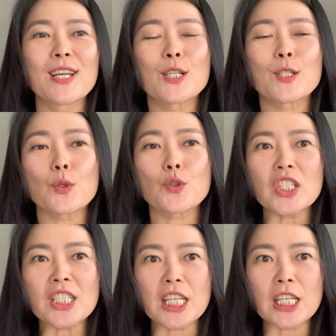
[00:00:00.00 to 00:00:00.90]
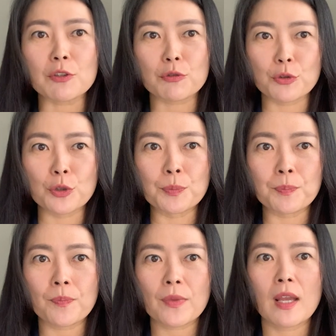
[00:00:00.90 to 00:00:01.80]
So GTE
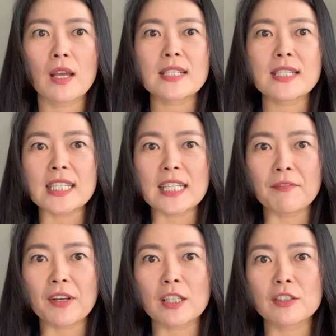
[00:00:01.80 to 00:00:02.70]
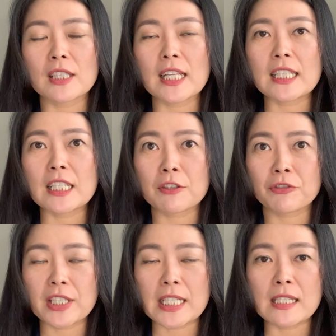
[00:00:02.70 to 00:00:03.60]
group significantly
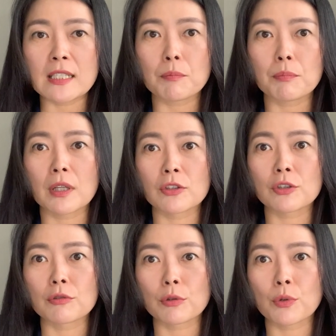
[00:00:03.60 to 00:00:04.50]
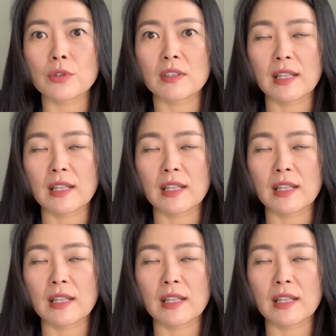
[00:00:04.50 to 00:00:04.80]
decrease blood glucose